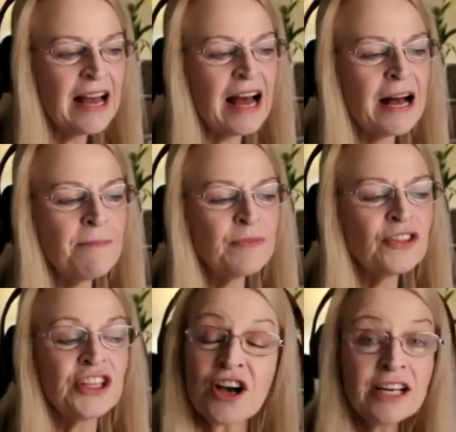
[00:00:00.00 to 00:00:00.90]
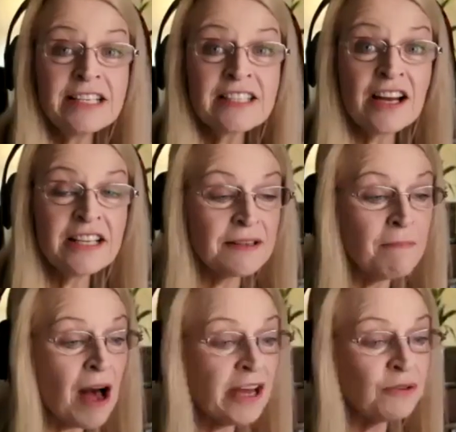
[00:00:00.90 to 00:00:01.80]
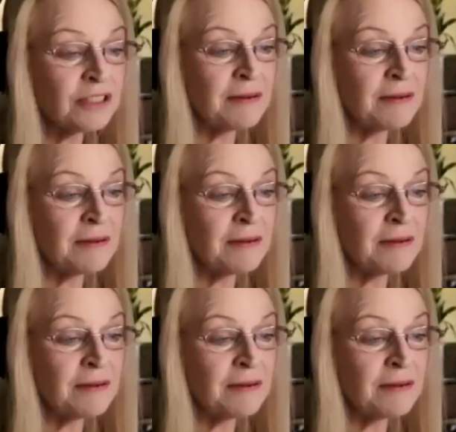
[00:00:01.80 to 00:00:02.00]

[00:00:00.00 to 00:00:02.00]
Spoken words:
the early signs are mild